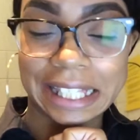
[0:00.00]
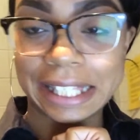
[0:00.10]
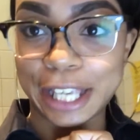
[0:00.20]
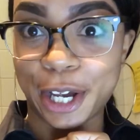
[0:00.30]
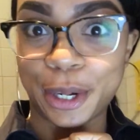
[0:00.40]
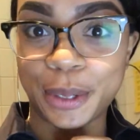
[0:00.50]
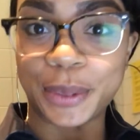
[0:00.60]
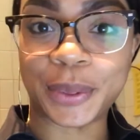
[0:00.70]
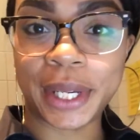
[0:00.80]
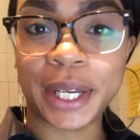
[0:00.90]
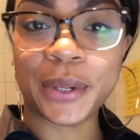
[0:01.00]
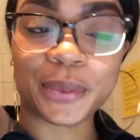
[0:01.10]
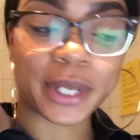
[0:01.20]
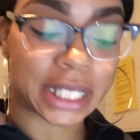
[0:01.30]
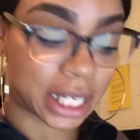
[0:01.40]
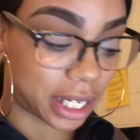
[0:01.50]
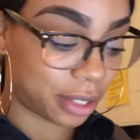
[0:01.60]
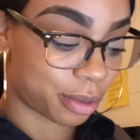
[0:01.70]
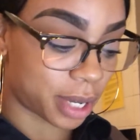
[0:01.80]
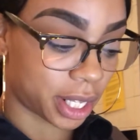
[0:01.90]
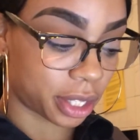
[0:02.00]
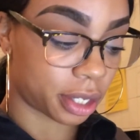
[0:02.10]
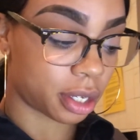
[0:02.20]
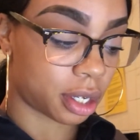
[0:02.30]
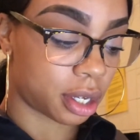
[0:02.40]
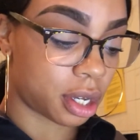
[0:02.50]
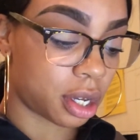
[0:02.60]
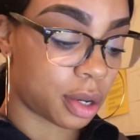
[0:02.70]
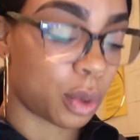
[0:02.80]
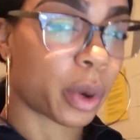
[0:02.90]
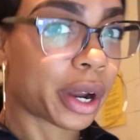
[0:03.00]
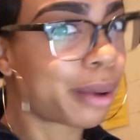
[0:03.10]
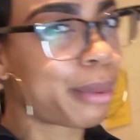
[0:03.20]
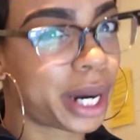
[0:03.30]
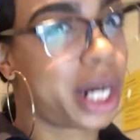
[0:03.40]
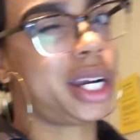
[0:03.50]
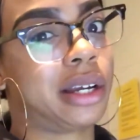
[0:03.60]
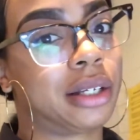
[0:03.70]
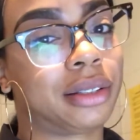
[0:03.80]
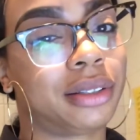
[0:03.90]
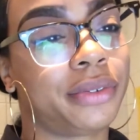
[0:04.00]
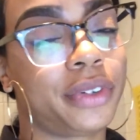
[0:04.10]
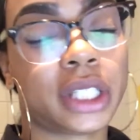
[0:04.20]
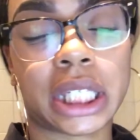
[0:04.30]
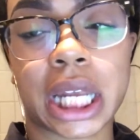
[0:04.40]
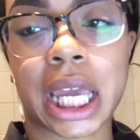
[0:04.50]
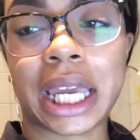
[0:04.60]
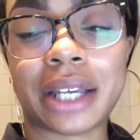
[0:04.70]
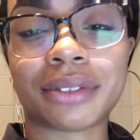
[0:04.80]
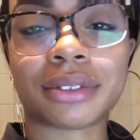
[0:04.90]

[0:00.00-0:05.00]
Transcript: So we're done with work for today.